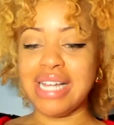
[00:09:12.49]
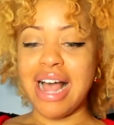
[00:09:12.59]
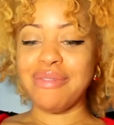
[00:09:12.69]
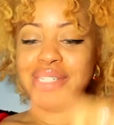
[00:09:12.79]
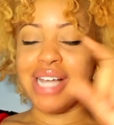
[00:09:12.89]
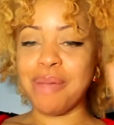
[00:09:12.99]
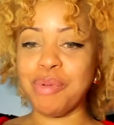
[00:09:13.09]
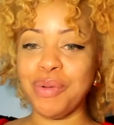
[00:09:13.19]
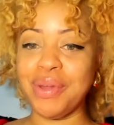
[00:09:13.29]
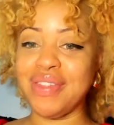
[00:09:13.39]
I have a
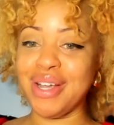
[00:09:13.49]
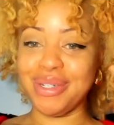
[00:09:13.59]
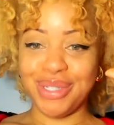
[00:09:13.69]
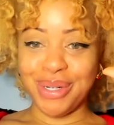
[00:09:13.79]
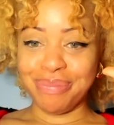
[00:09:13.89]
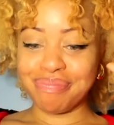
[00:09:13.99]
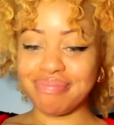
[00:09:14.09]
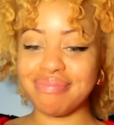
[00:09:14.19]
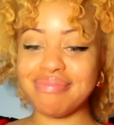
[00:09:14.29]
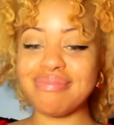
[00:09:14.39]
typo in there. So
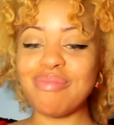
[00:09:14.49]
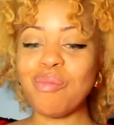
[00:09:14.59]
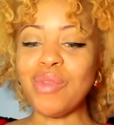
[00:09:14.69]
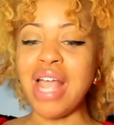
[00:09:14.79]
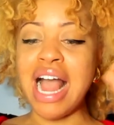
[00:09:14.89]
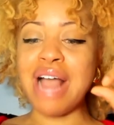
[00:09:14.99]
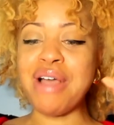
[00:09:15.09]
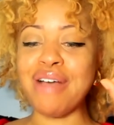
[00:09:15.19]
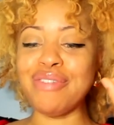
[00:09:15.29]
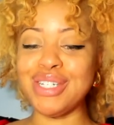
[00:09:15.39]
I
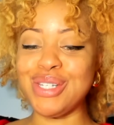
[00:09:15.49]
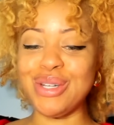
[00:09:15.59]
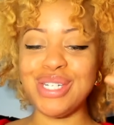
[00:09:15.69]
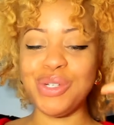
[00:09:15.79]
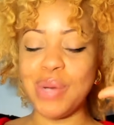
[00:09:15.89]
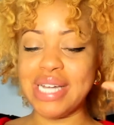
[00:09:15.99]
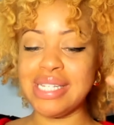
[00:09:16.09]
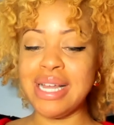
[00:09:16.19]
have consultant twice.